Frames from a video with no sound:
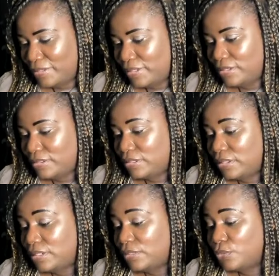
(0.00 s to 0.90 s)
And
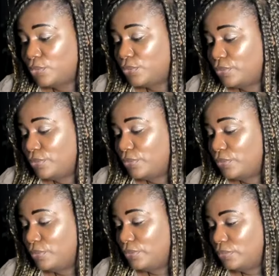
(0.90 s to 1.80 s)
singing
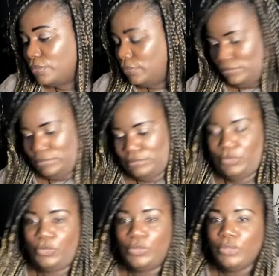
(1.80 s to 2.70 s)
it.
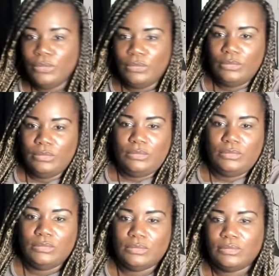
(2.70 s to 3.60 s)

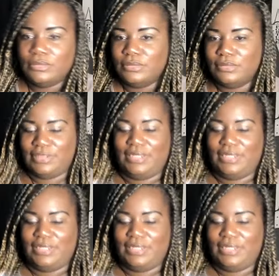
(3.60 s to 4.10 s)
Woo.